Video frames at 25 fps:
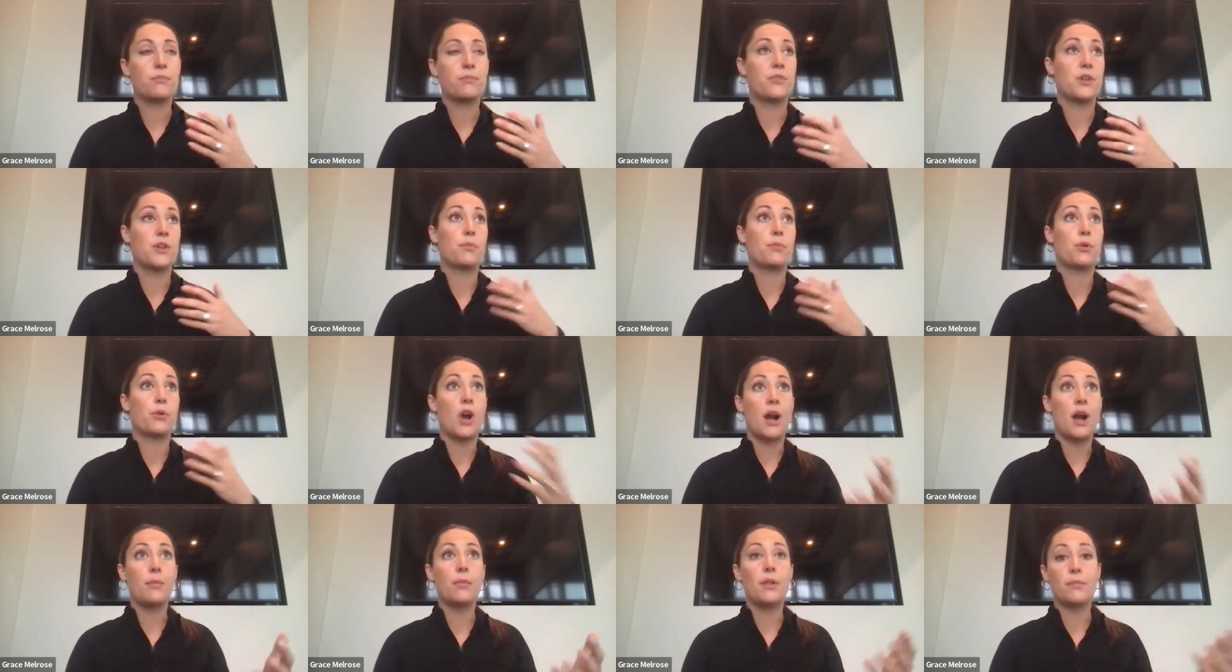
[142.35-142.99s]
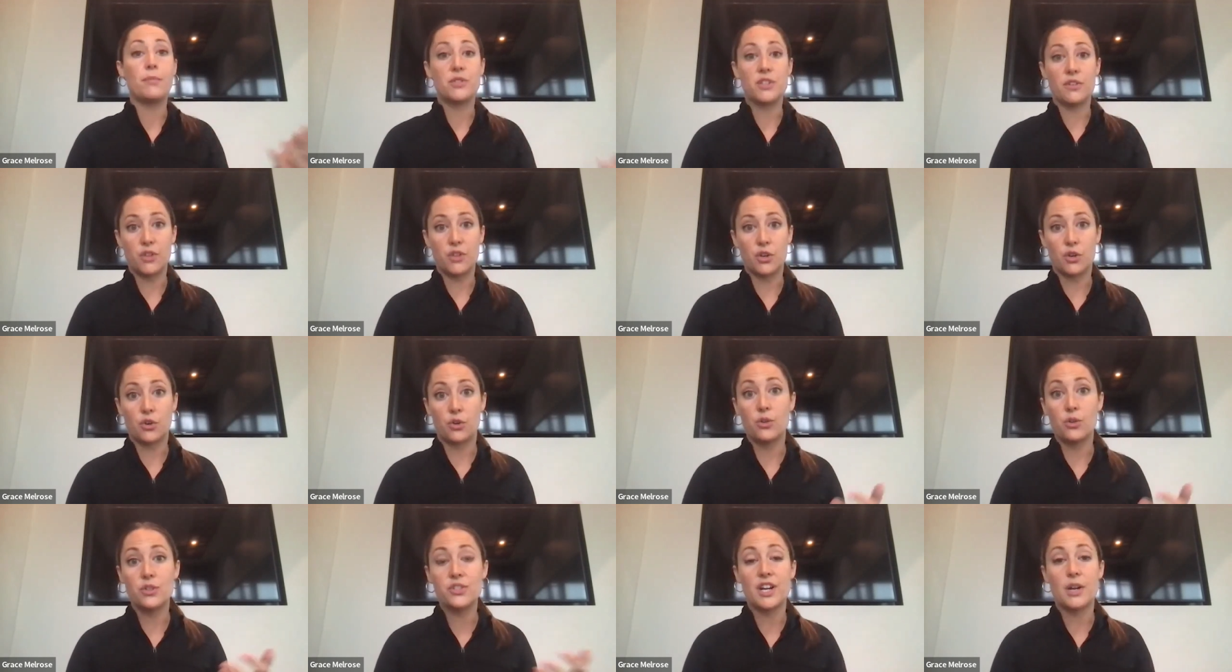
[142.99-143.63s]
the problems of the
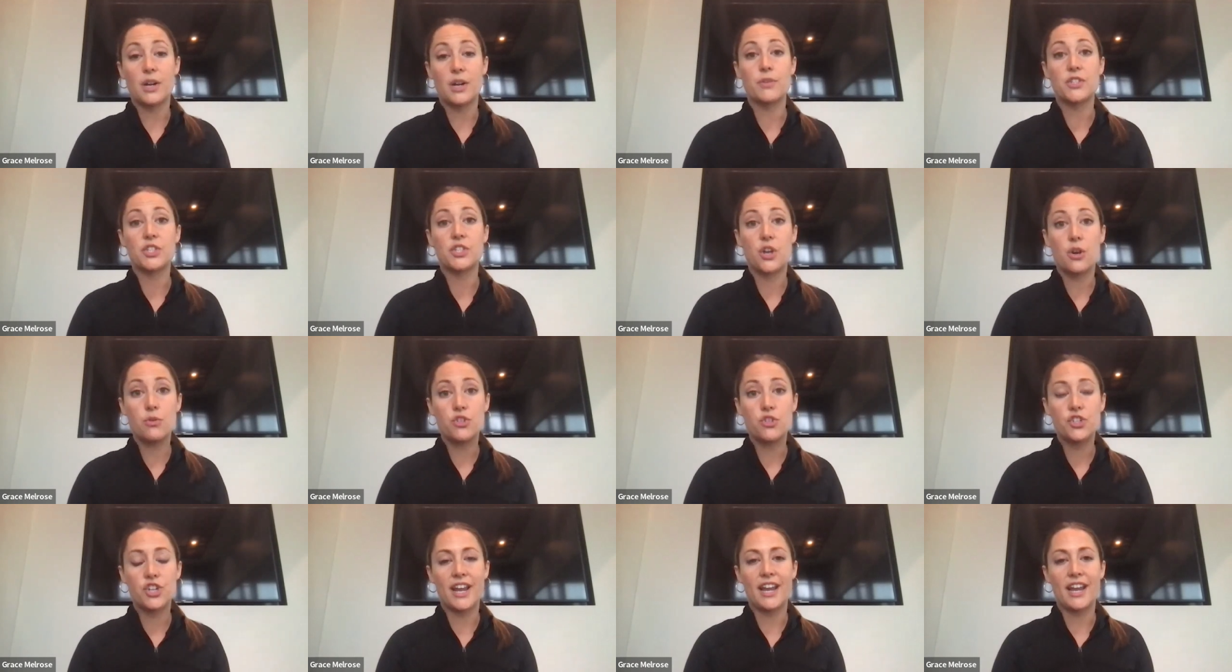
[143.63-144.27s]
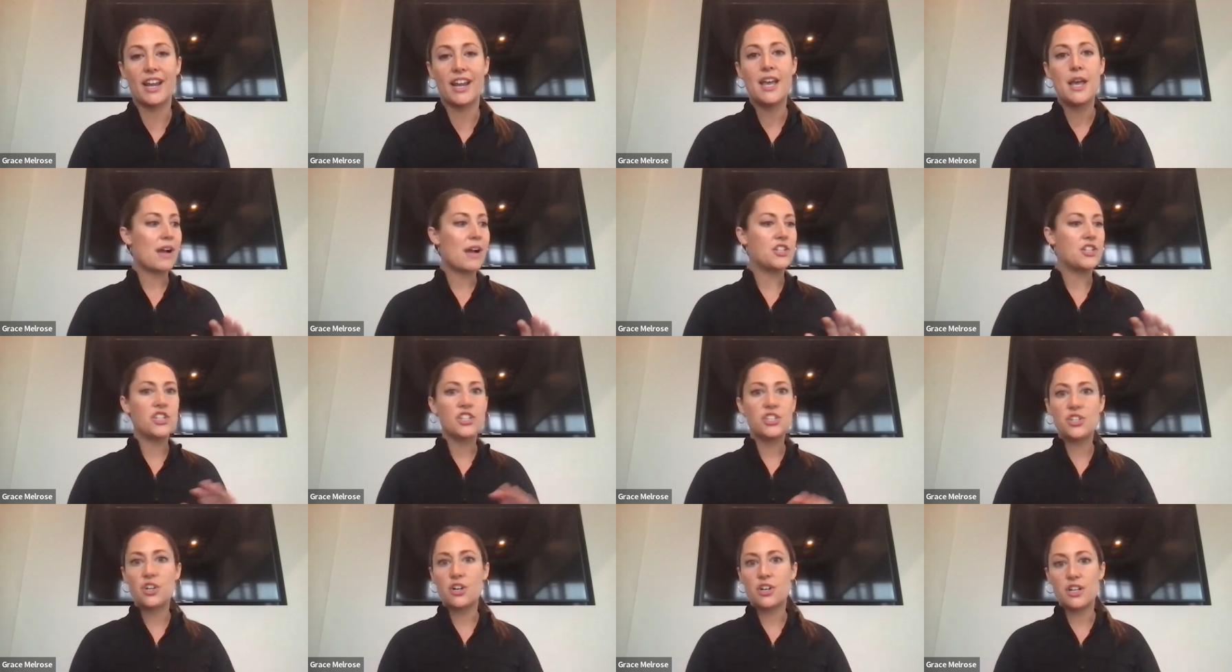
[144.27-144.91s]
girls that I was coaching, I
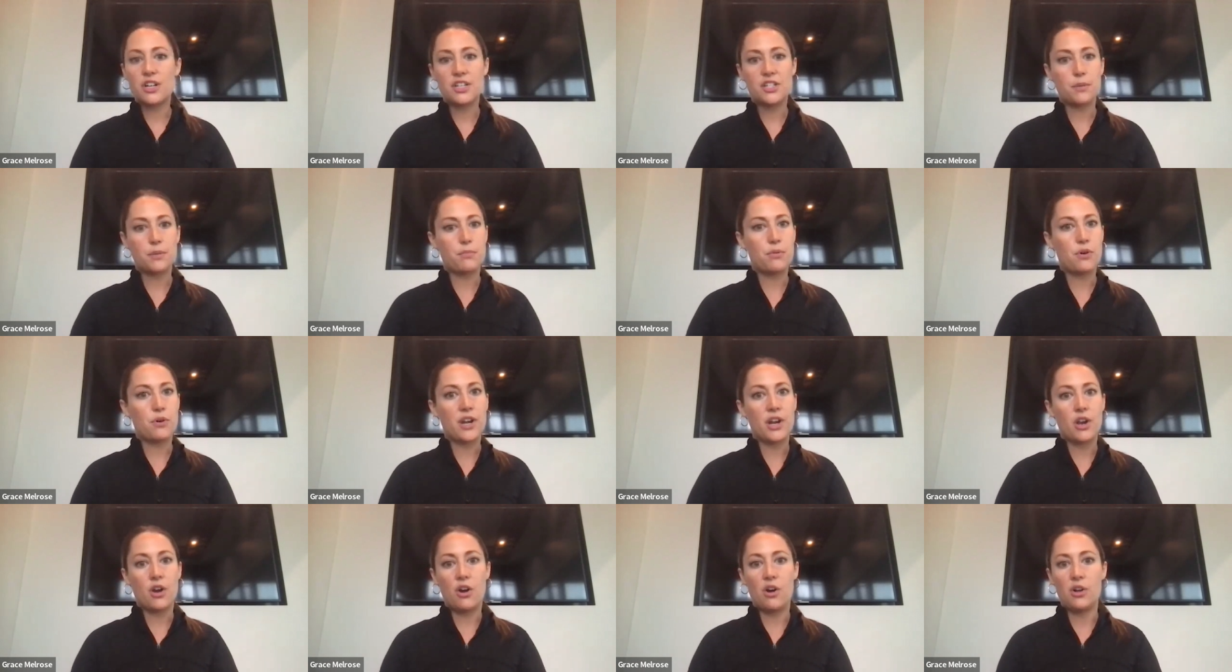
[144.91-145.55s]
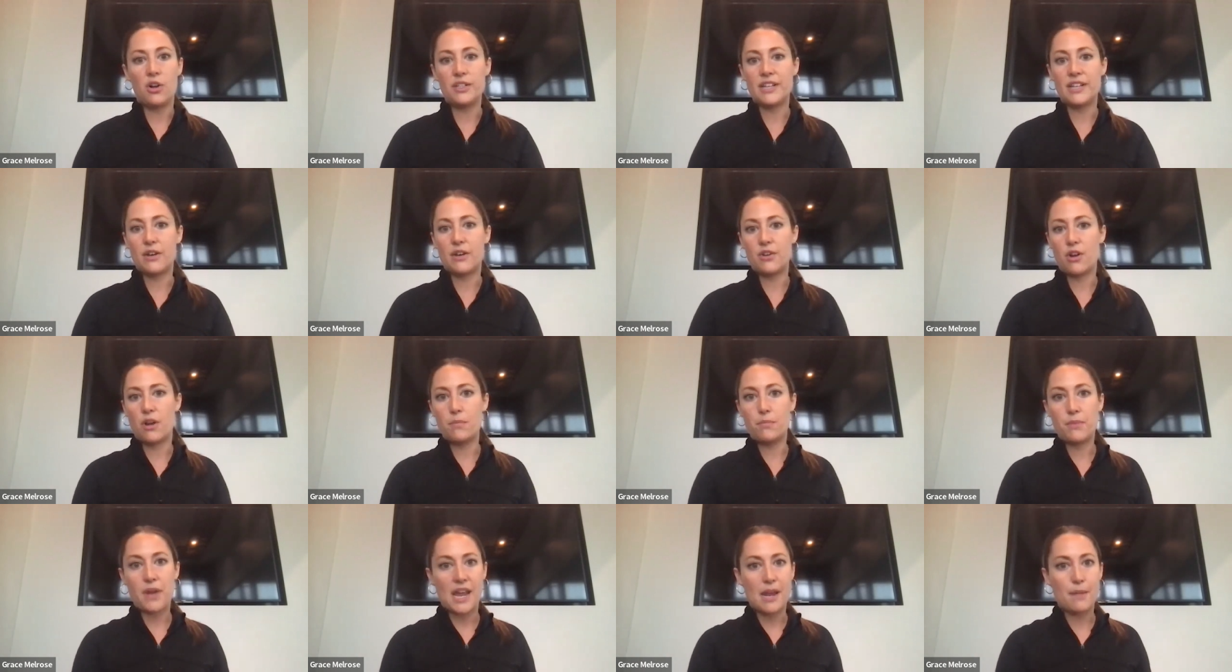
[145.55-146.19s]
just started started to put it all down
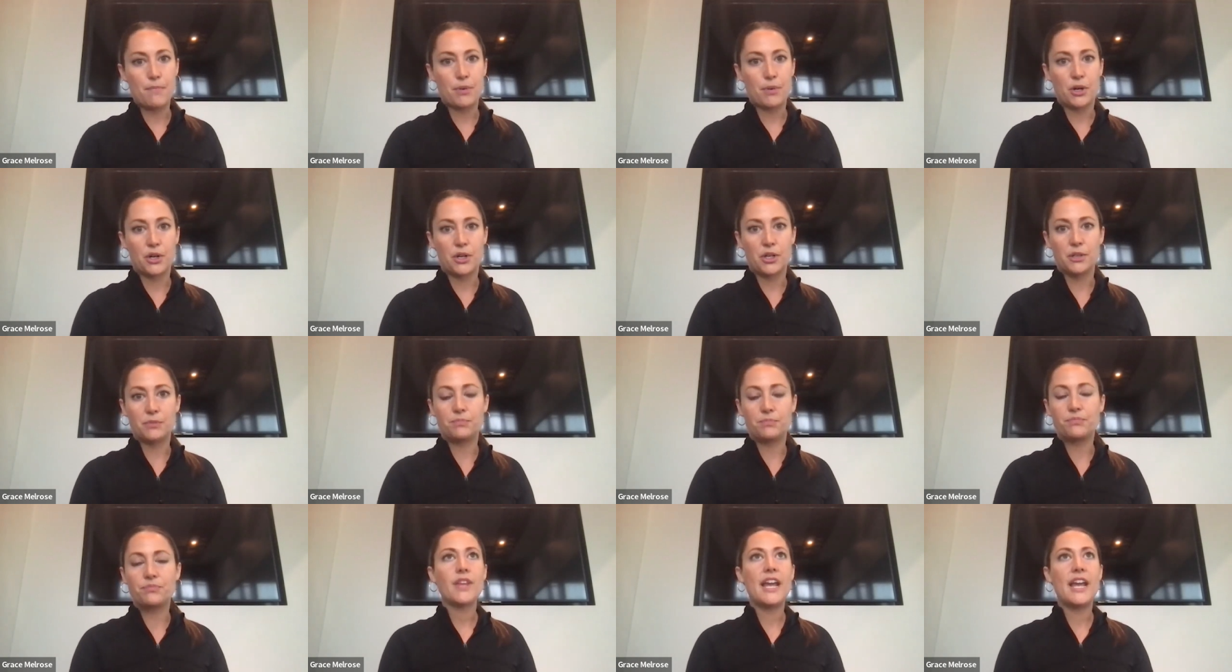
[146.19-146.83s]
on paper.